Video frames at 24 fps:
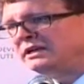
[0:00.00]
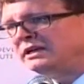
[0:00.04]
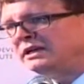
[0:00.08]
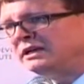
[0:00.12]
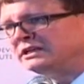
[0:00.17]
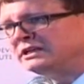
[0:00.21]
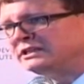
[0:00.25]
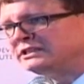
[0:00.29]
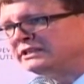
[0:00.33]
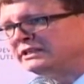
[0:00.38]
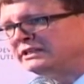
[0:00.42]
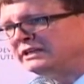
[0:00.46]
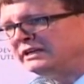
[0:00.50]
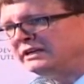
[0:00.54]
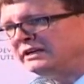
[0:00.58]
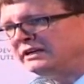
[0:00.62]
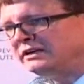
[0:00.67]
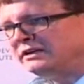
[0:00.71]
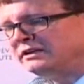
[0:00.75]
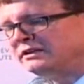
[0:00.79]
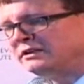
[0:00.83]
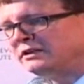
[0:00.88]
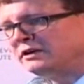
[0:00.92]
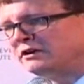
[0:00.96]
is
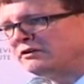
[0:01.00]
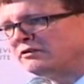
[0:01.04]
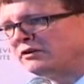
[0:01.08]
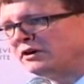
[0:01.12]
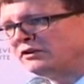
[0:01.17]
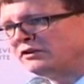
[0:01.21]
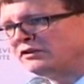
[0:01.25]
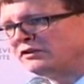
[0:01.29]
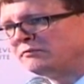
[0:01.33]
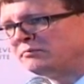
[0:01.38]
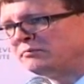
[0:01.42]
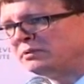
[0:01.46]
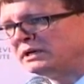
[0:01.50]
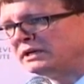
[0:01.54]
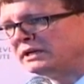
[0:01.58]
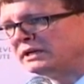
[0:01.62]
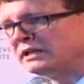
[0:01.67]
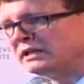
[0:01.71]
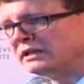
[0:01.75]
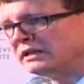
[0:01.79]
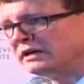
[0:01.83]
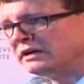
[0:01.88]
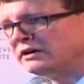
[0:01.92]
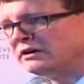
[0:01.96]
the growth of
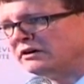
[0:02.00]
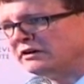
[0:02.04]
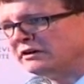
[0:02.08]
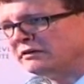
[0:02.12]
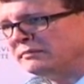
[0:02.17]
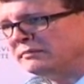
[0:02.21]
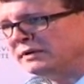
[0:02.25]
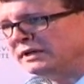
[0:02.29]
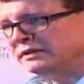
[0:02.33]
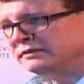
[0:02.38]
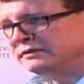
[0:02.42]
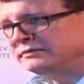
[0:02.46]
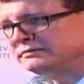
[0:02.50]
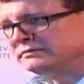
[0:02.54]
political economy.